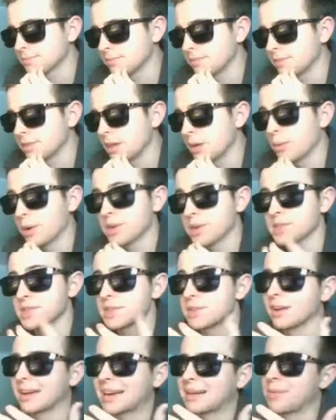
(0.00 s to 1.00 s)
Yeah, where's the
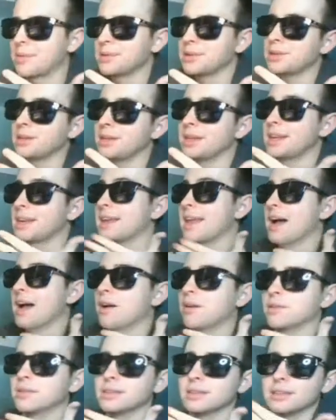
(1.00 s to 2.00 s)
Dark Goblin when you need it
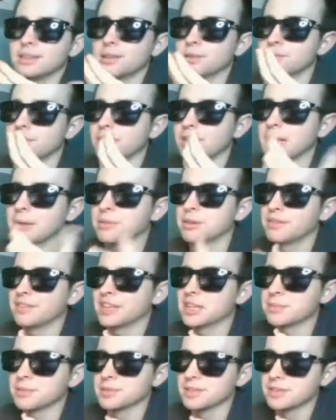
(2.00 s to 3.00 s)
now? No Dark Goblin
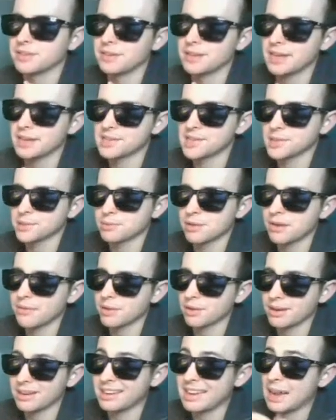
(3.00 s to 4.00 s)
available to defend against this
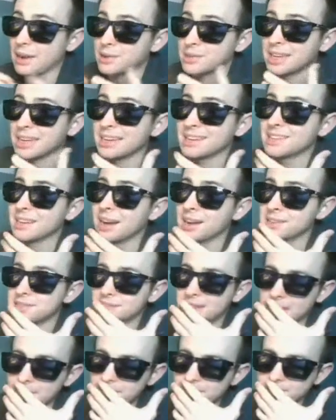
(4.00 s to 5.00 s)
graveyard, and now you're taking tons
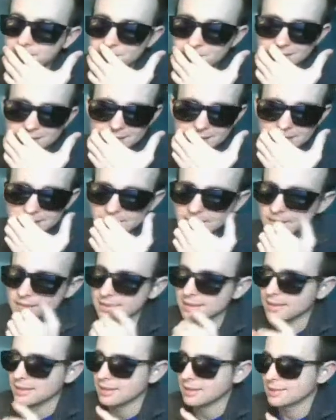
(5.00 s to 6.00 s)
of damage.
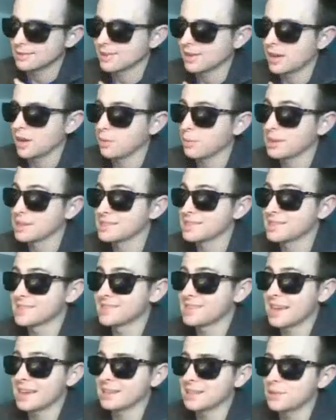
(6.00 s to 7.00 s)
Ta wins the
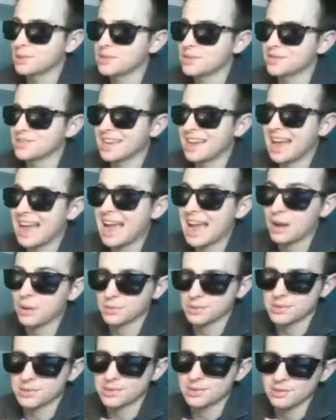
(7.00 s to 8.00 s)
set. Yusuf's
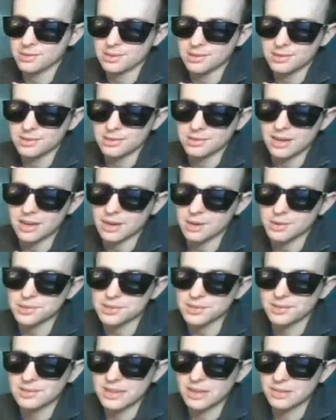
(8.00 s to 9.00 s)
out. Ta goes
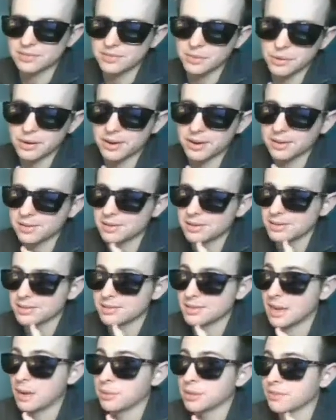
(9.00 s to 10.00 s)
into the top four.
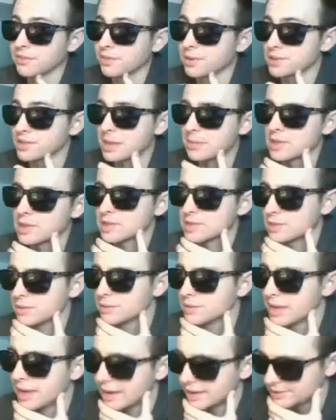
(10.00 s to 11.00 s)
Ta won the first game of this, too.
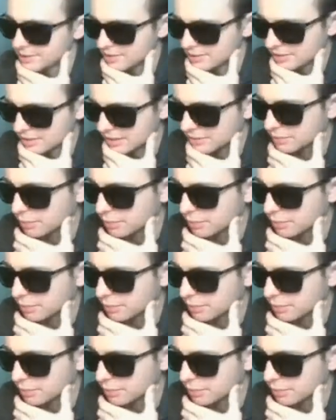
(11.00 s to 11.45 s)
Ta is in the top